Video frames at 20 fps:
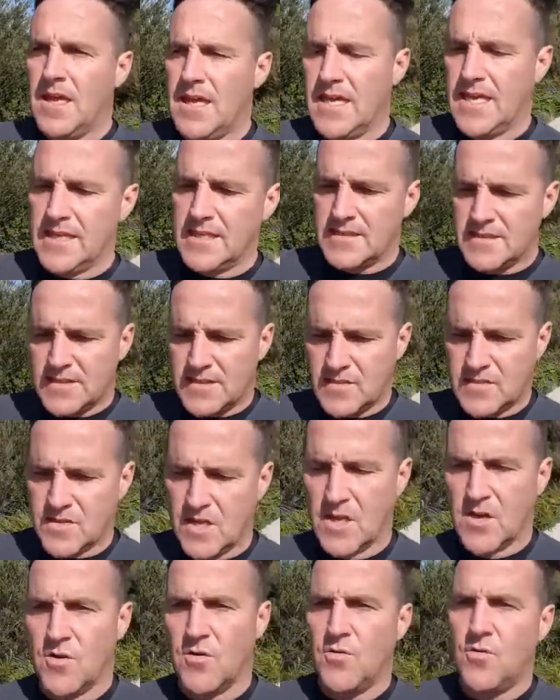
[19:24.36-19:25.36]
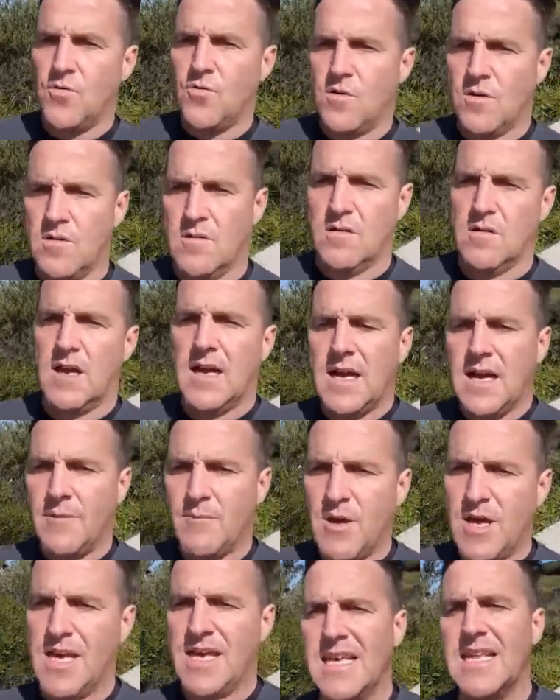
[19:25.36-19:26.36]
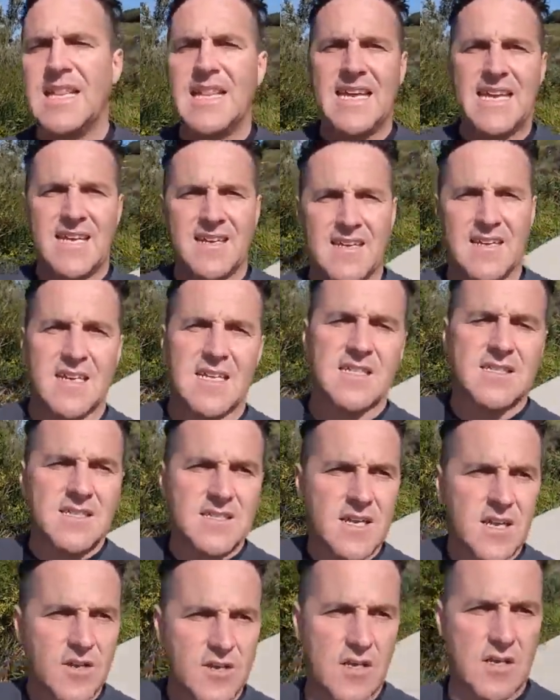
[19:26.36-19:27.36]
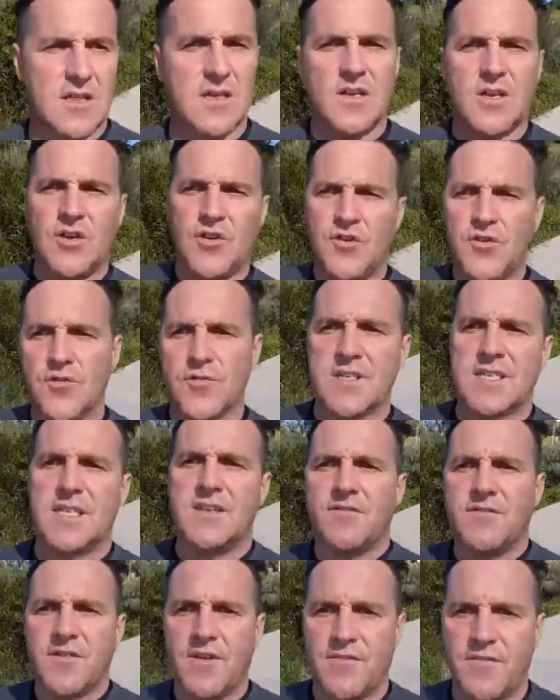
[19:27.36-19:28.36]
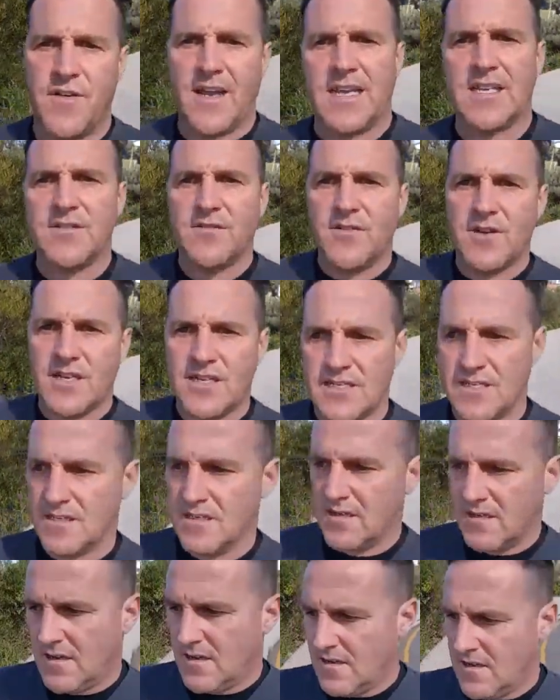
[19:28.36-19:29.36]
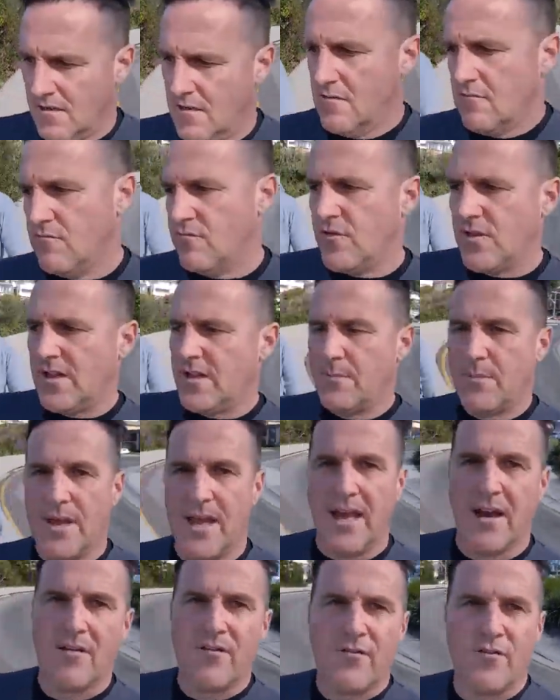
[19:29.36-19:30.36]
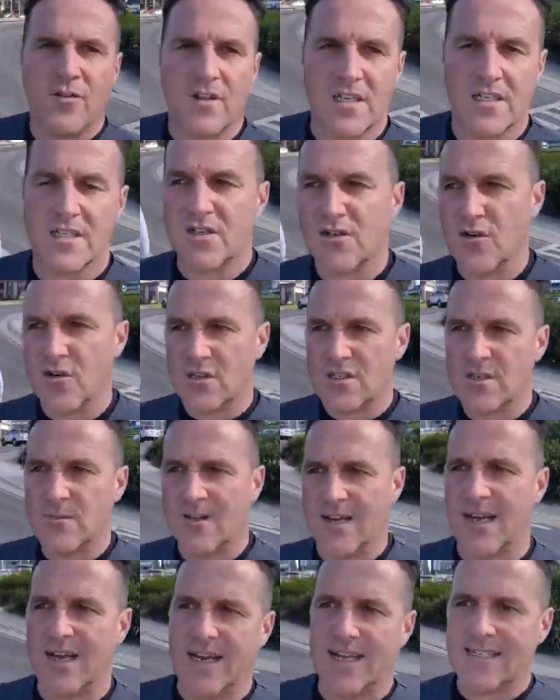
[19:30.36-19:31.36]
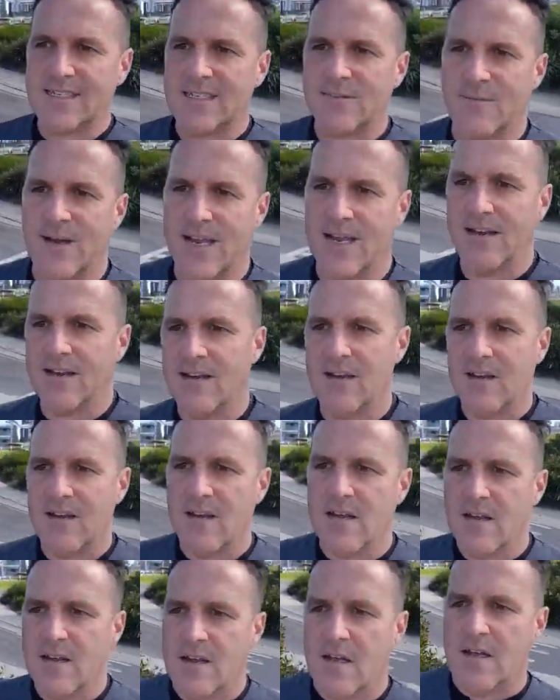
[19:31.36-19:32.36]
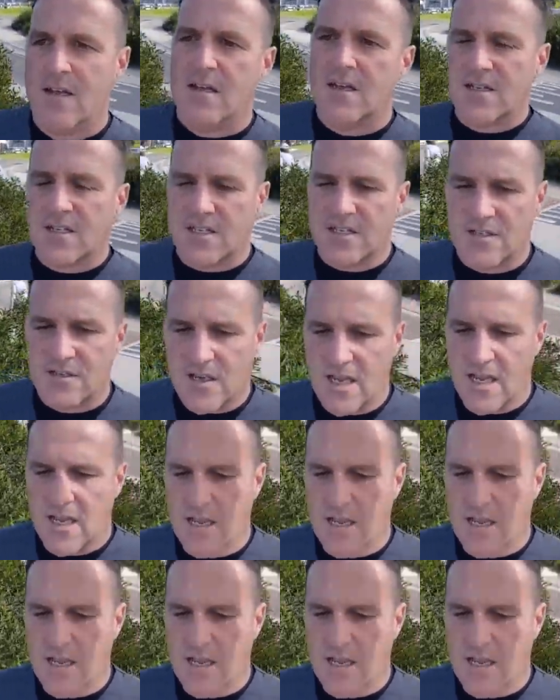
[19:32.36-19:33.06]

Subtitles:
is so healing, and it's so, the curative effect of it is really powerful, and it's not to be underestimated, because it's,